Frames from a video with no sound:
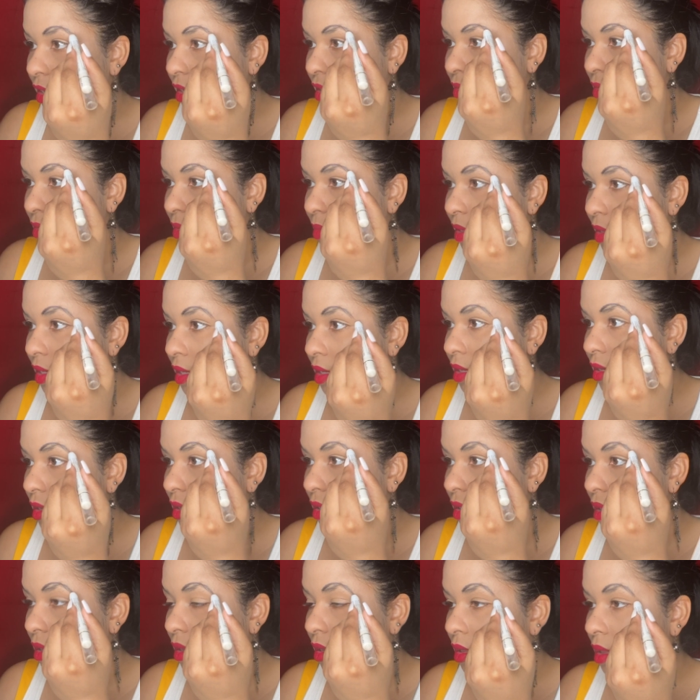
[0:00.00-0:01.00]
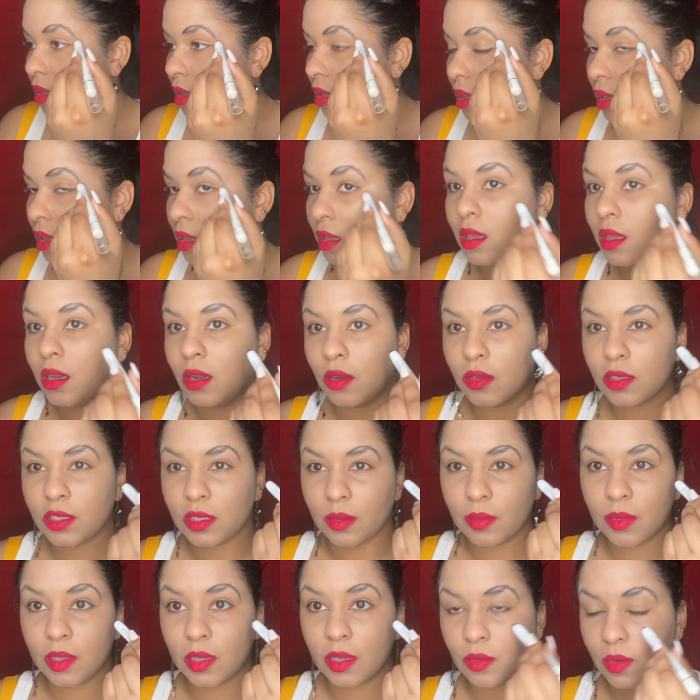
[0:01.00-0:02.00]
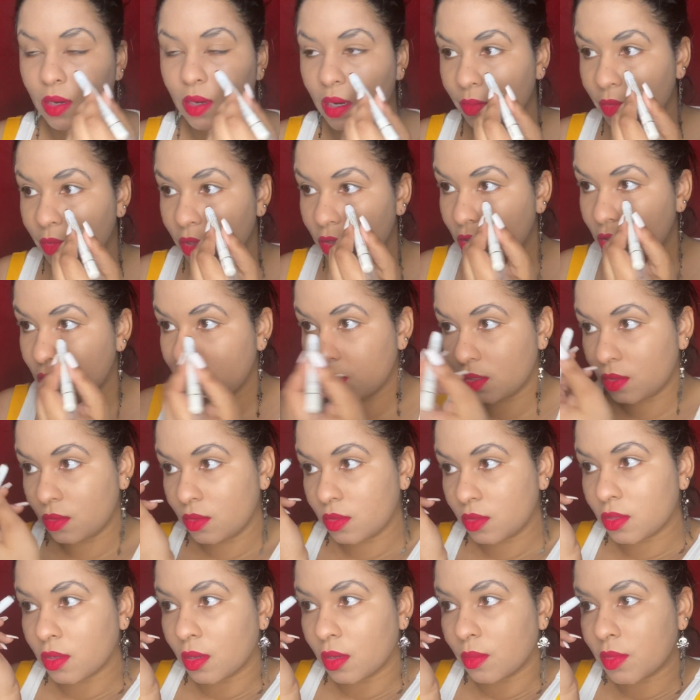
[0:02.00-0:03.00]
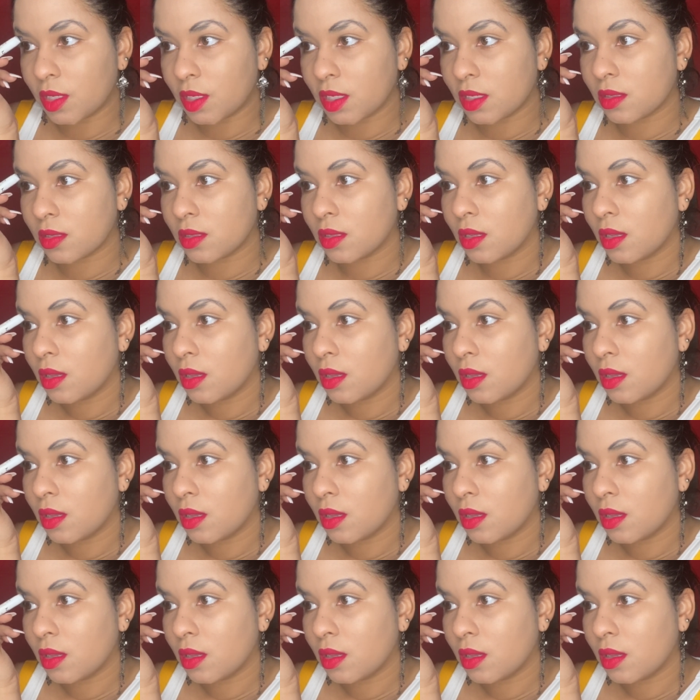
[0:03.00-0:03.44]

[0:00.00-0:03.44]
it would be, you know, similar to what I'm used to. So I'm just